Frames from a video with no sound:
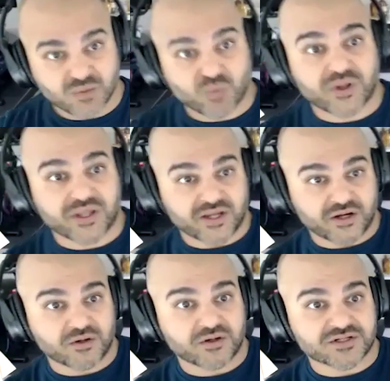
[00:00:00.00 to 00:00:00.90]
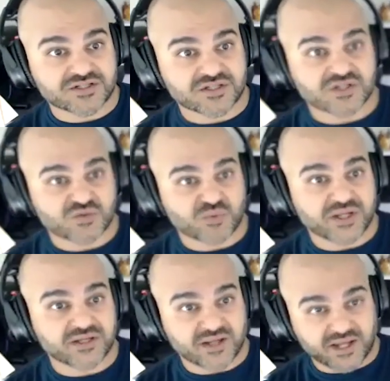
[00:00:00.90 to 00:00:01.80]
Well, here is the
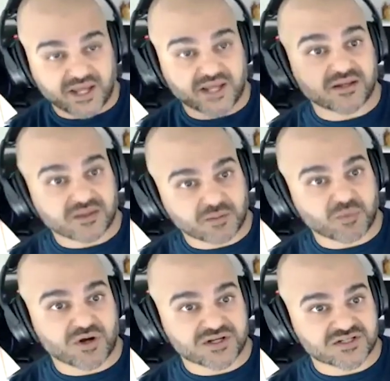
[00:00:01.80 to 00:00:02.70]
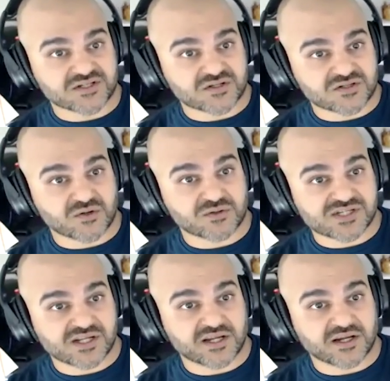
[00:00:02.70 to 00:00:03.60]
suite and the process
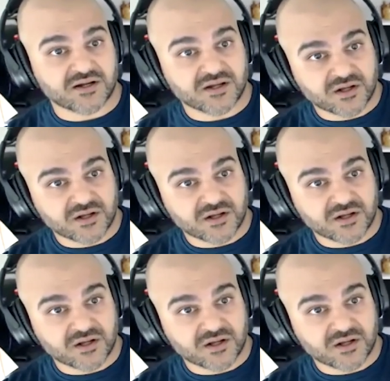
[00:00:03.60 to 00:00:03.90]
associated